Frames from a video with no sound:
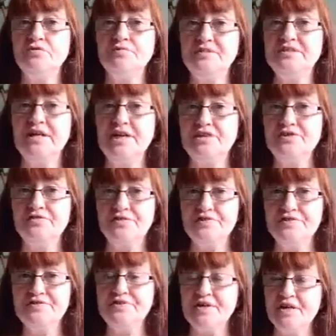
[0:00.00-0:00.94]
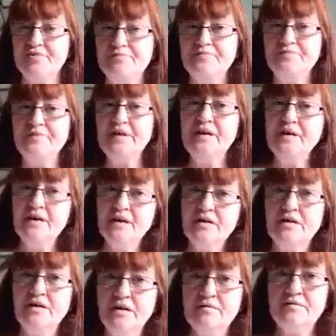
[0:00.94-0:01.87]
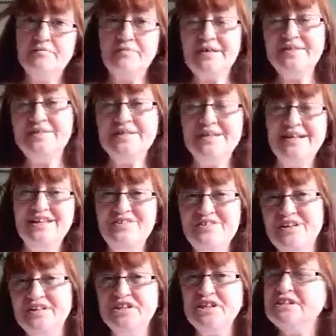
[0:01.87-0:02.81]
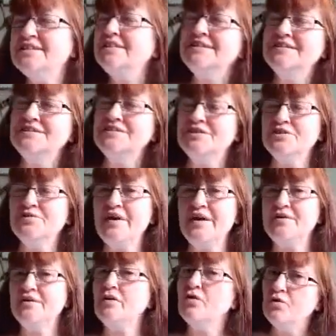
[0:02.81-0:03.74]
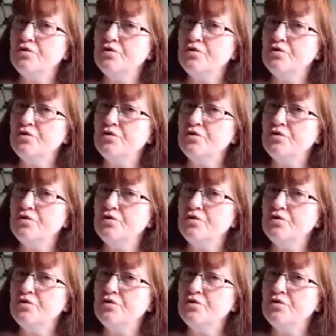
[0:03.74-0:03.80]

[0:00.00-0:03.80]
could be dangerous. So basically, you can just listen to it,